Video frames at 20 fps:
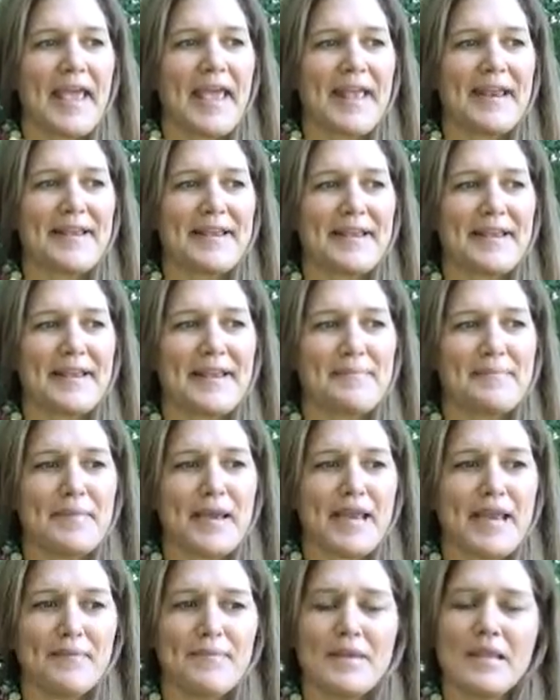And it
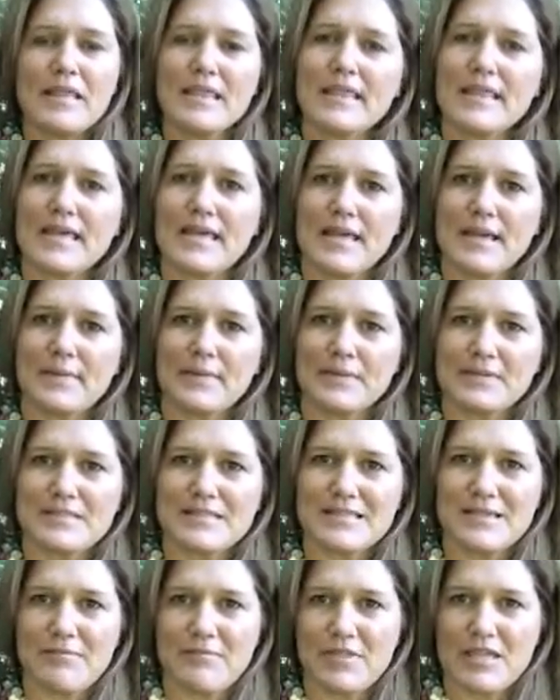made me think about
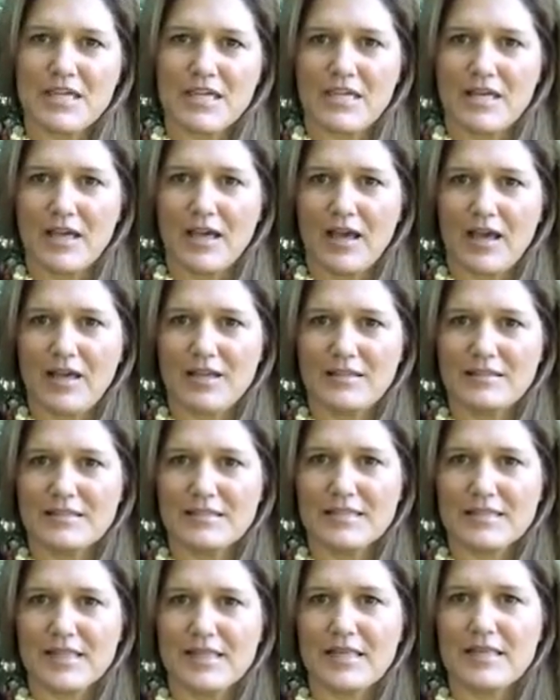something
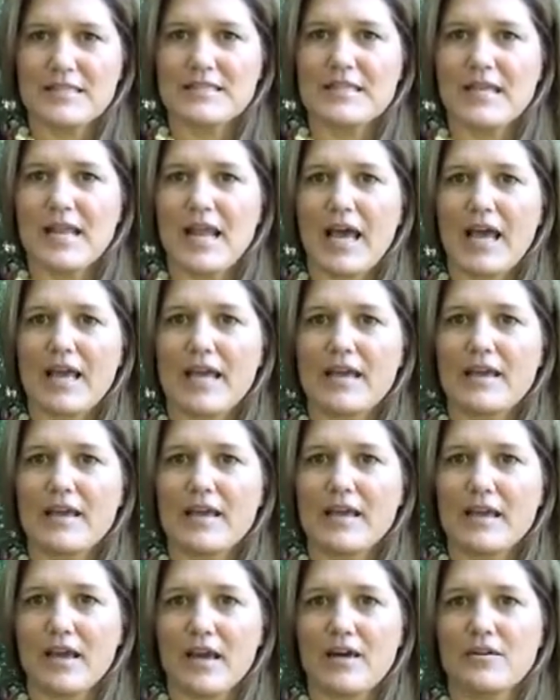else and things that I
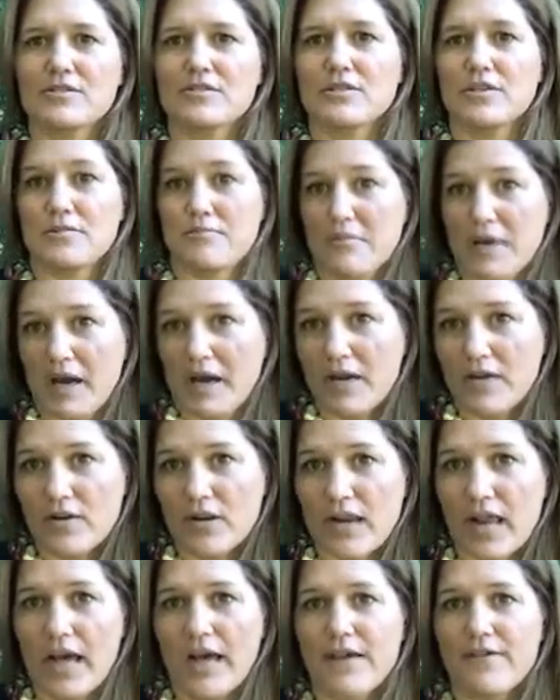encounter in my
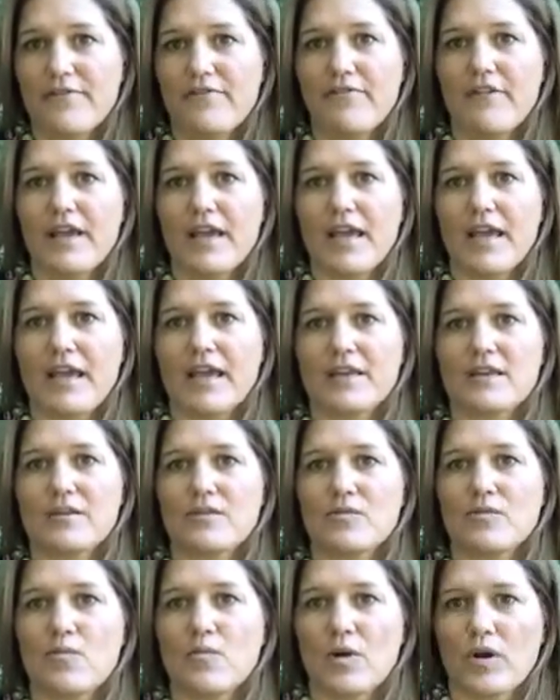own life
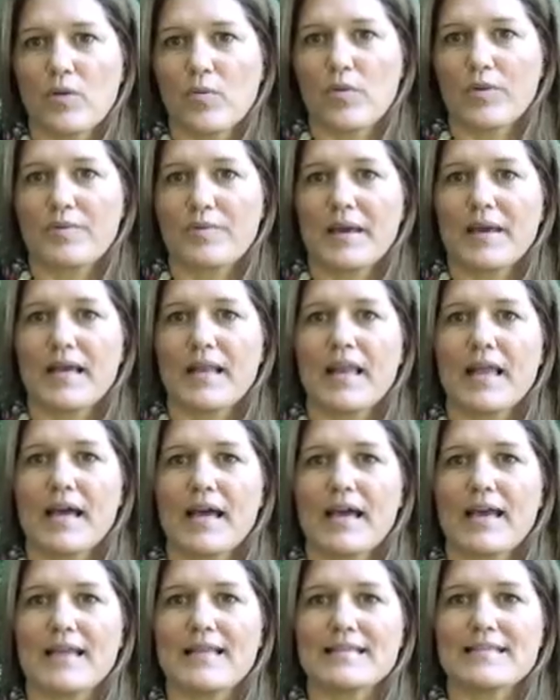and working with my
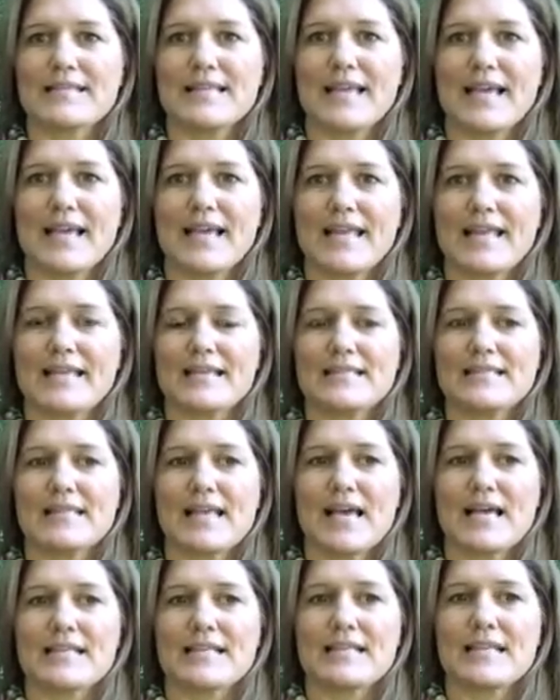clients. And it's
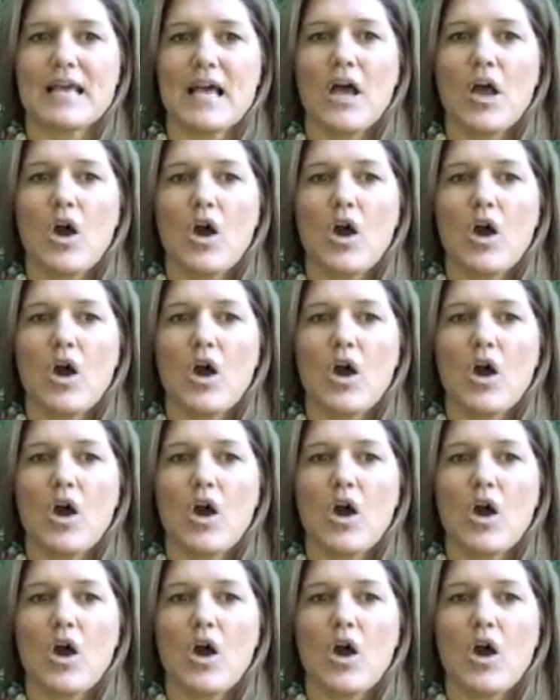that